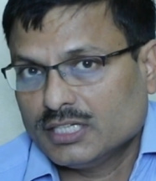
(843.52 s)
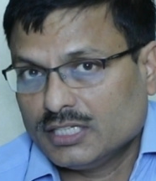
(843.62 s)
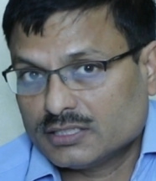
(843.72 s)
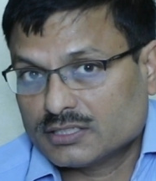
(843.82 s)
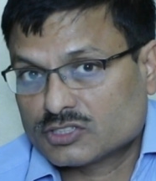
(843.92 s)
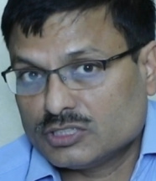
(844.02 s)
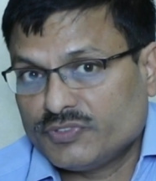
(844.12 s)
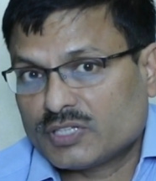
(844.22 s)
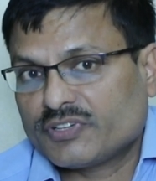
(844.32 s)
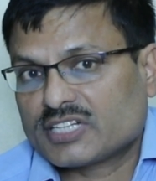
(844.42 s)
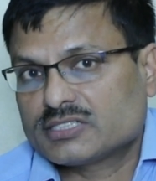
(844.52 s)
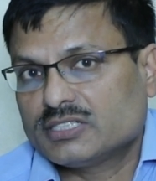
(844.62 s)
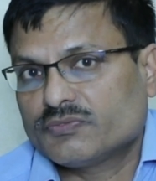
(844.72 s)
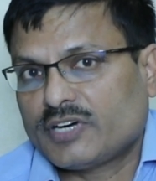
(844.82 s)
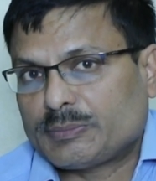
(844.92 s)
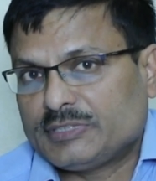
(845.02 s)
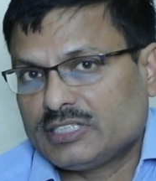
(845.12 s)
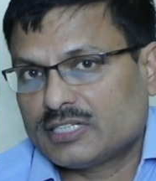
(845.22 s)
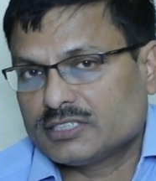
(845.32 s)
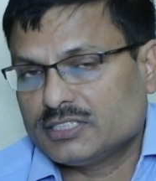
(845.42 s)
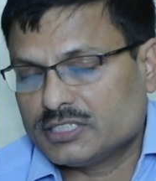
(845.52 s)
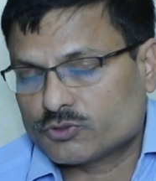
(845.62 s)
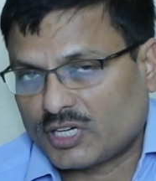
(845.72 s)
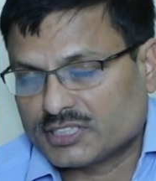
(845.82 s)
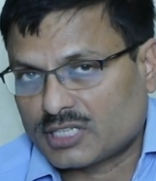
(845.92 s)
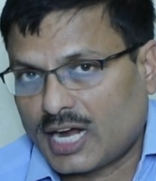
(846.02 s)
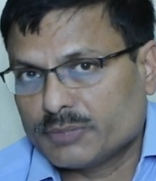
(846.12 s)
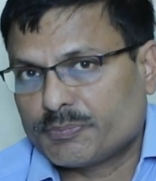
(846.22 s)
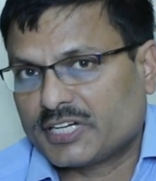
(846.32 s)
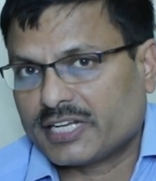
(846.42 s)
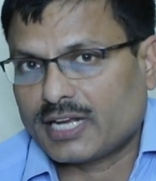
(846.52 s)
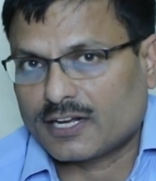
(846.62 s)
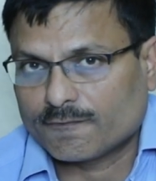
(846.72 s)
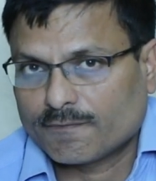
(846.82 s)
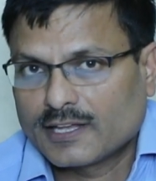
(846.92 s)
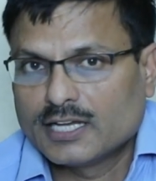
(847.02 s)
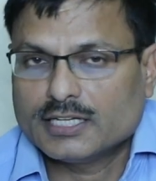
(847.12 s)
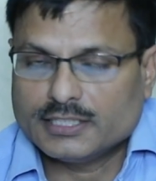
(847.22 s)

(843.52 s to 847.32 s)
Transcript: in the severe flexor deformity at the knee joints, high patella.